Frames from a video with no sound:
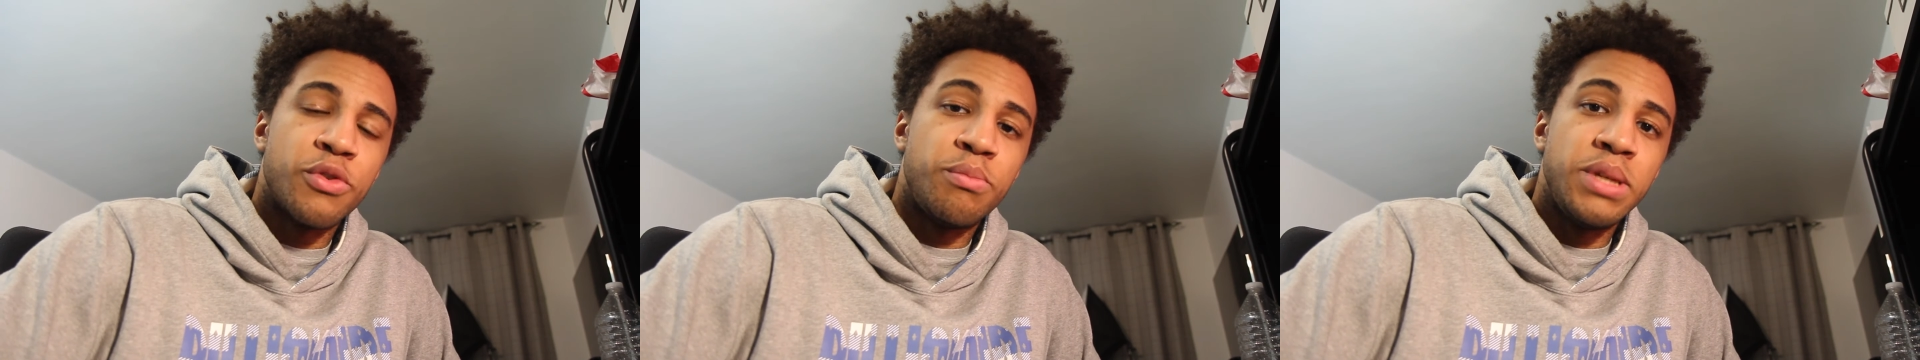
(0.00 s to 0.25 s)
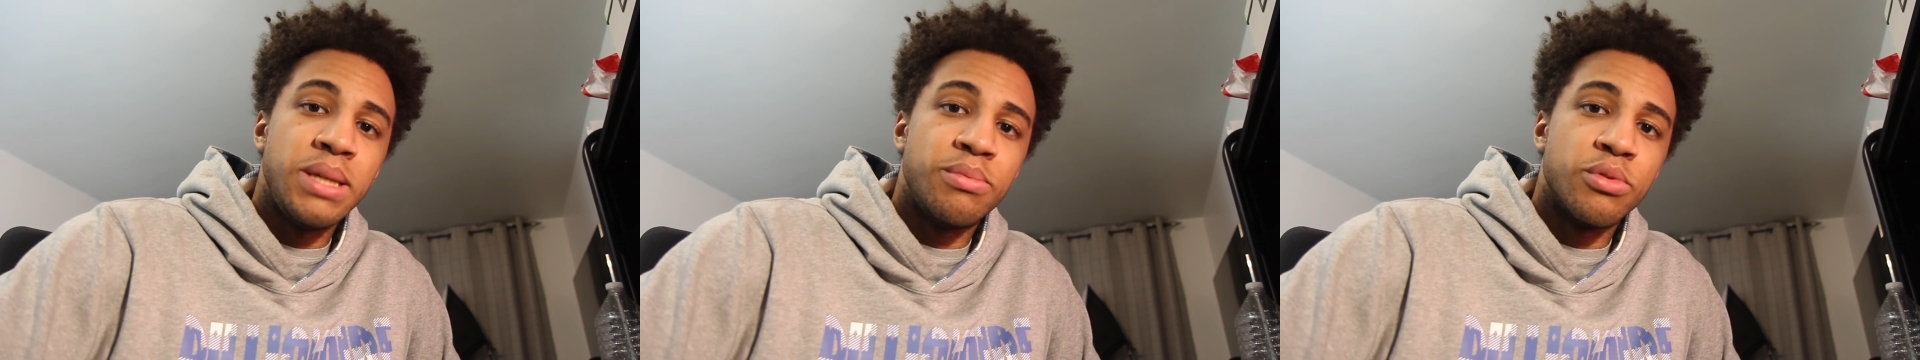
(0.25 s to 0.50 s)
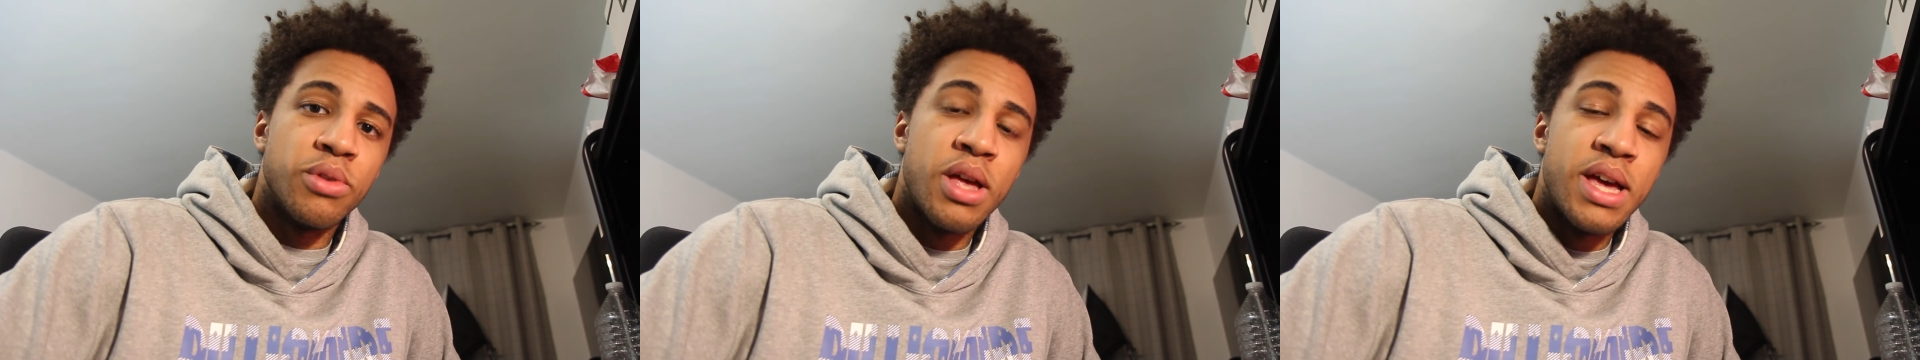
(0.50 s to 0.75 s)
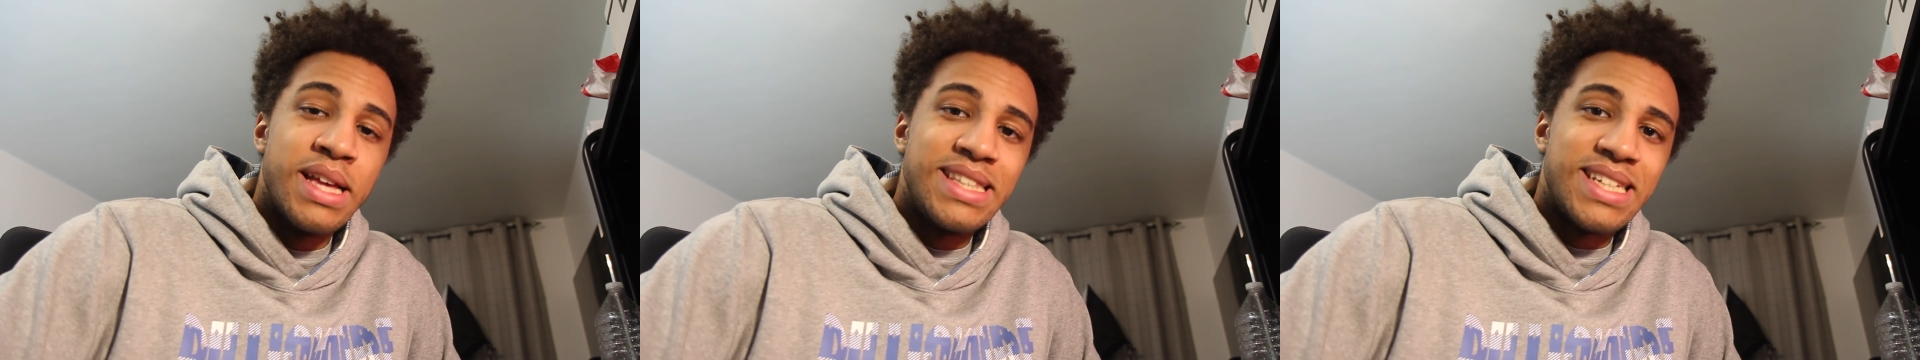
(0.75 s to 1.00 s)
for people
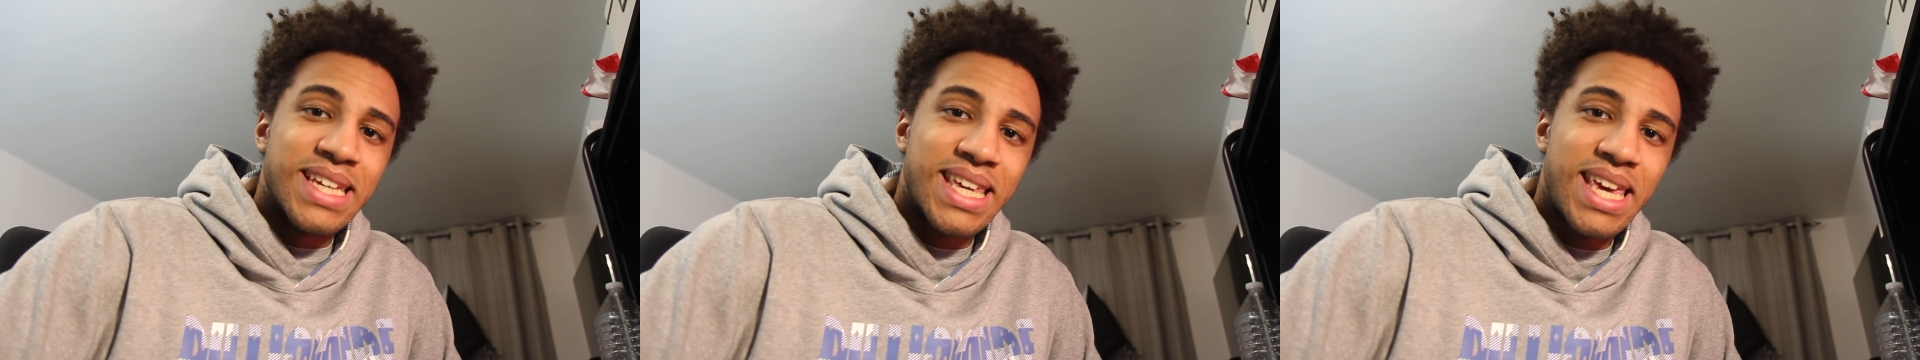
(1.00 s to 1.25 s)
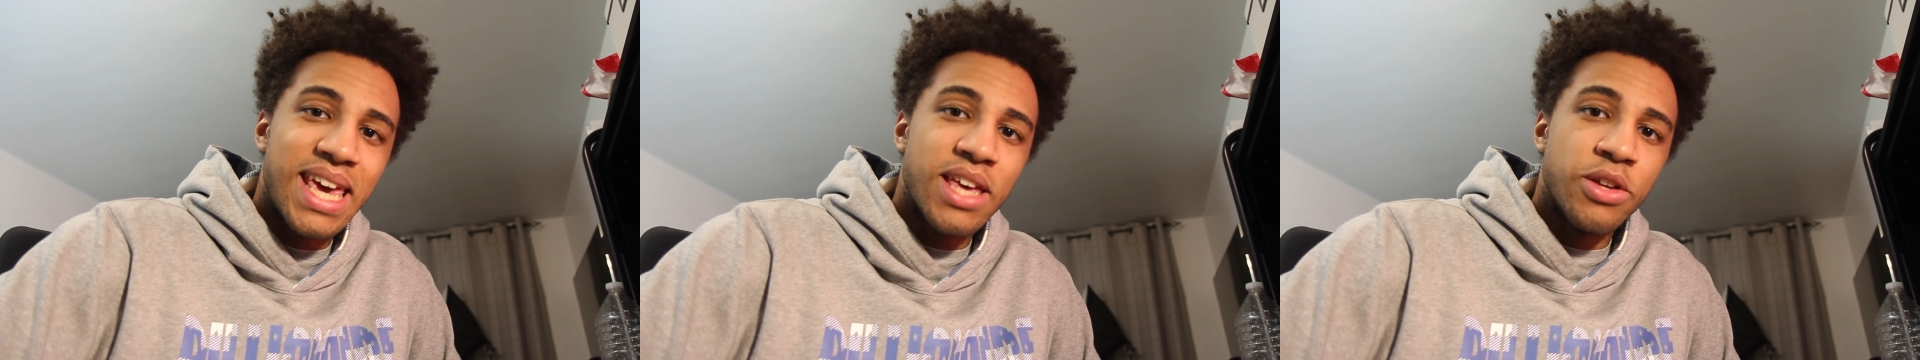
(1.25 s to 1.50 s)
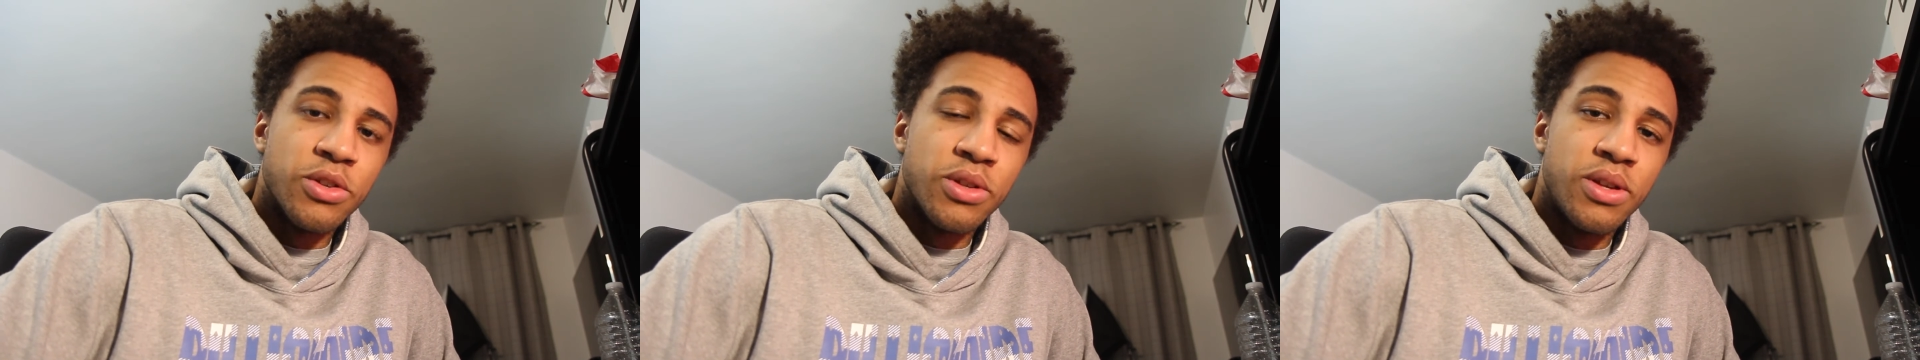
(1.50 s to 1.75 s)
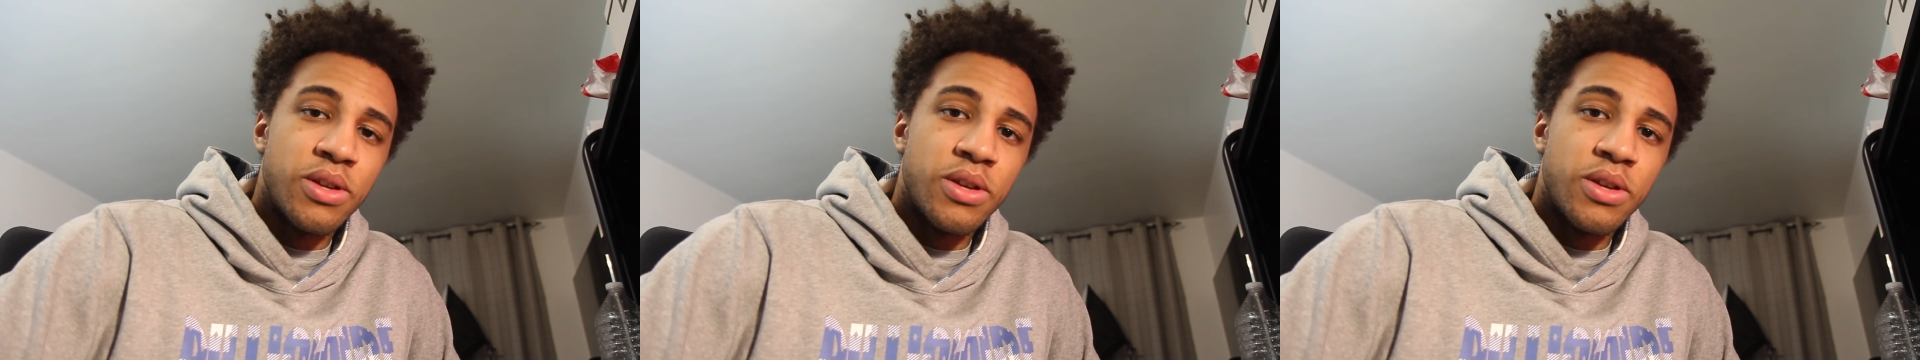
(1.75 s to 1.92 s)
to kill.